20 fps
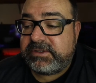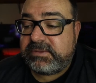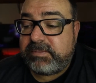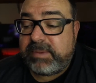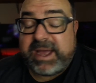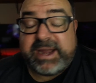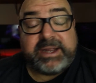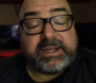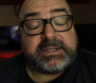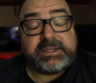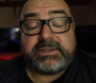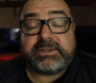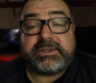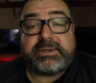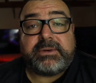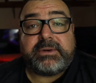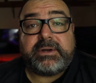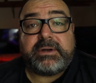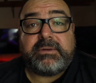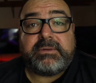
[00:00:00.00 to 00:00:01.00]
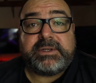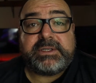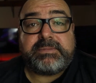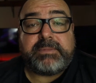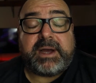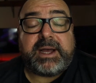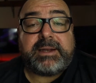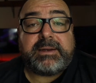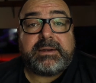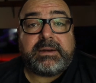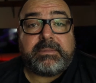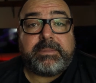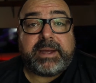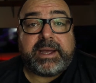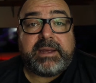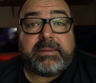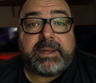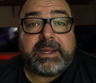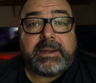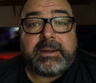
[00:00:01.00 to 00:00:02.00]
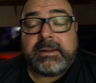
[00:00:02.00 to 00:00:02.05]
Panic disorder was my little baby.